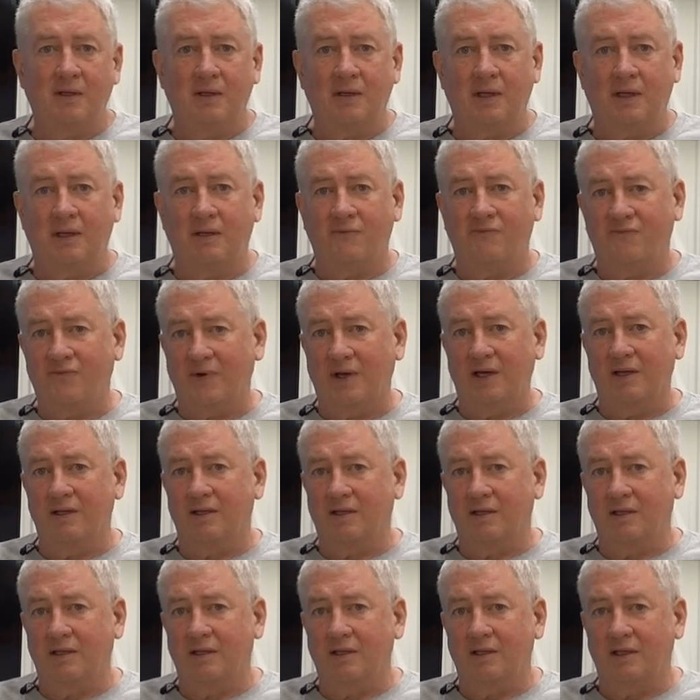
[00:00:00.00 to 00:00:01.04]
And
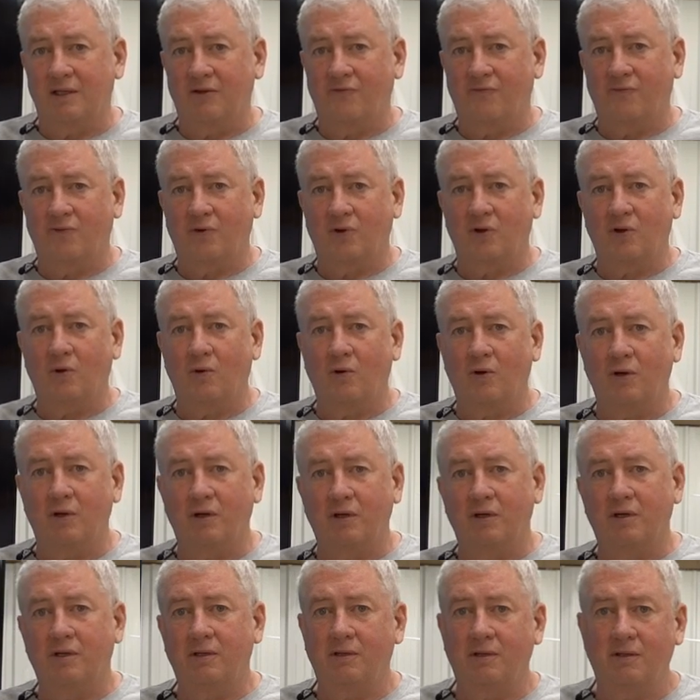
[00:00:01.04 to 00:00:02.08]
finally, if we're
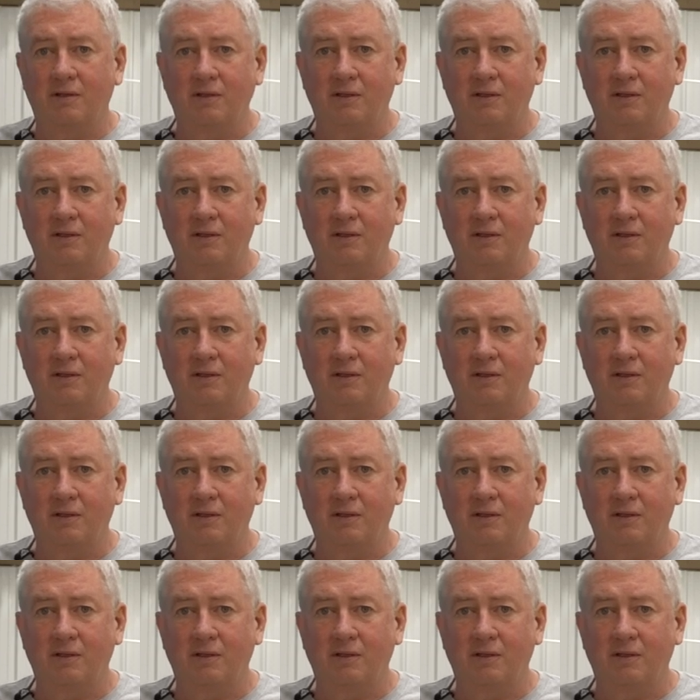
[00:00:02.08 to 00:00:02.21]
cornered,